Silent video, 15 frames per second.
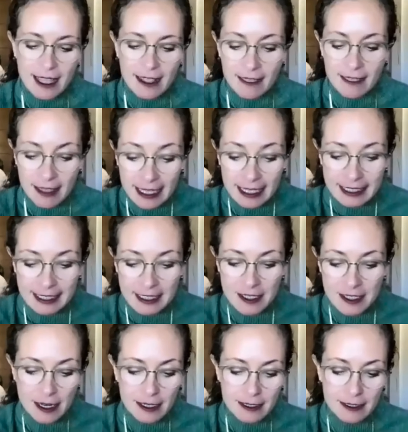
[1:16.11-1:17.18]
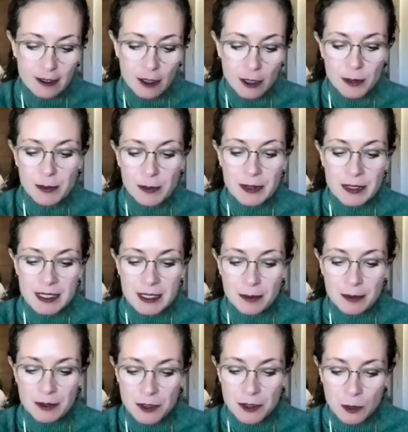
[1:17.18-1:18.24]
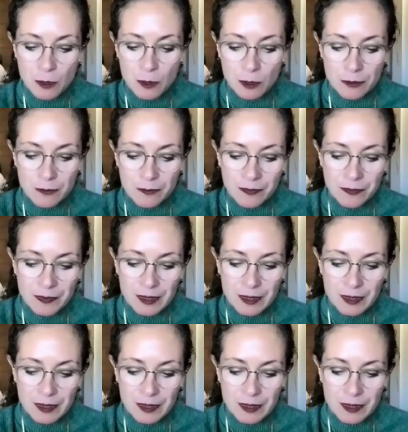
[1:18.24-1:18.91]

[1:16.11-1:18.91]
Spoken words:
and then started the Three Principles School.